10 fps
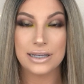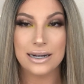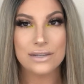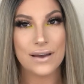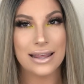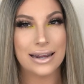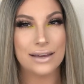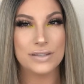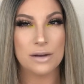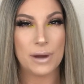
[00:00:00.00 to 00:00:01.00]
I just find that it
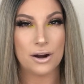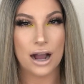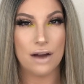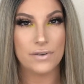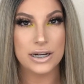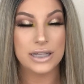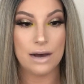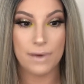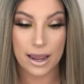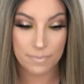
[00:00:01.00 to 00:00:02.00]
gives it a better coverage
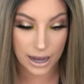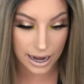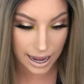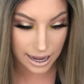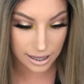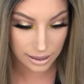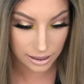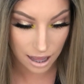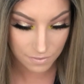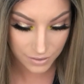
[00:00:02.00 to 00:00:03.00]
that way, but a
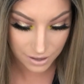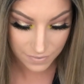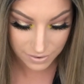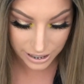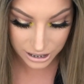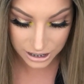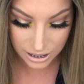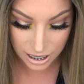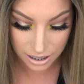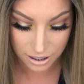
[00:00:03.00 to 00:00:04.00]
lovely
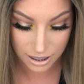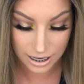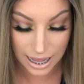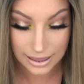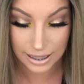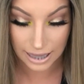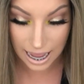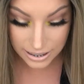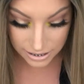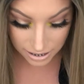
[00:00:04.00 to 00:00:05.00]
foundation
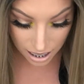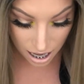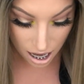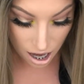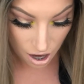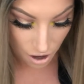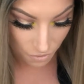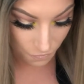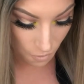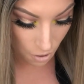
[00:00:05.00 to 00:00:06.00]
nonetheless.
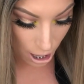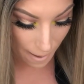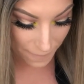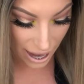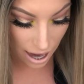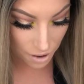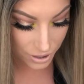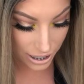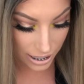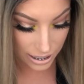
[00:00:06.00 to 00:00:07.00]
For
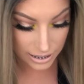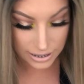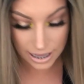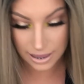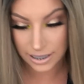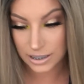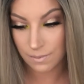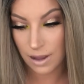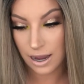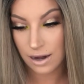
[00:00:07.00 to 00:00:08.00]
powders, this
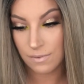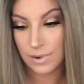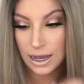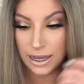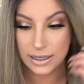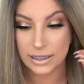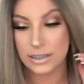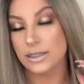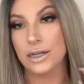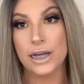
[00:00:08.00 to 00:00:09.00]
one was
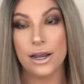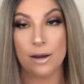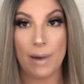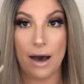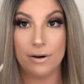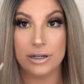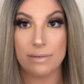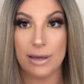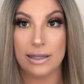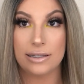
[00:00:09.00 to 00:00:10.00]
such a good powder to
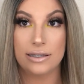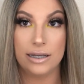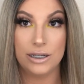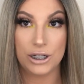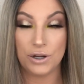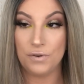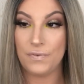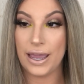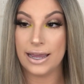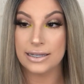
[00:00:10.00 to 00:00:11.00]
me. This is the Too
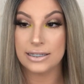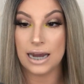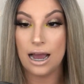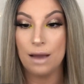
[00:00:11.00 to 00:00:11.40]
Faced